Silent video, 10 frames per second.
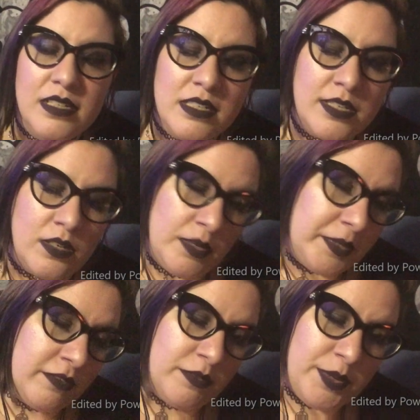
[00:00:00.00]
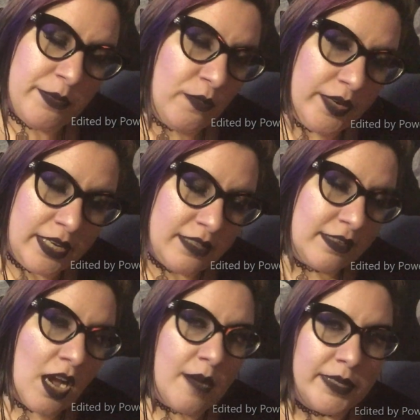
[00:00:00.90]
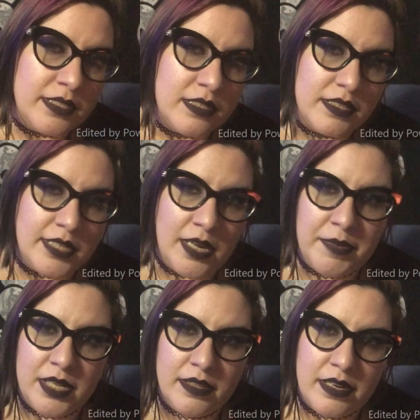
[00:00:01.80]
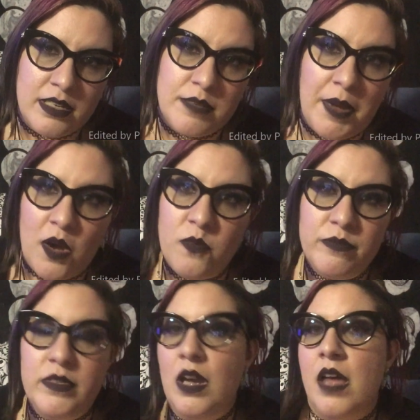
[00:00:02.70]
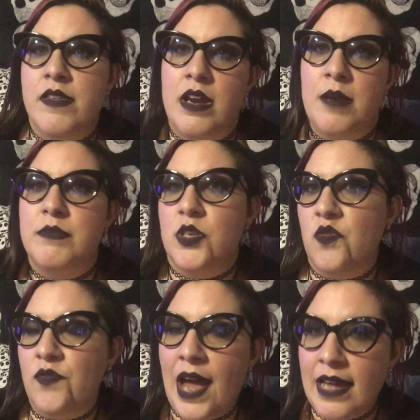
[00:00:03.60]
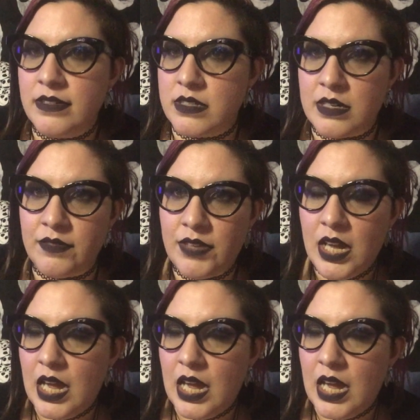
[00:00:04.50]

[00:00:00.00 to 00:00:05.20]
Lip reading: So, I mean, when people want to get in the comments and say mean things about that I'm so fat and stuff,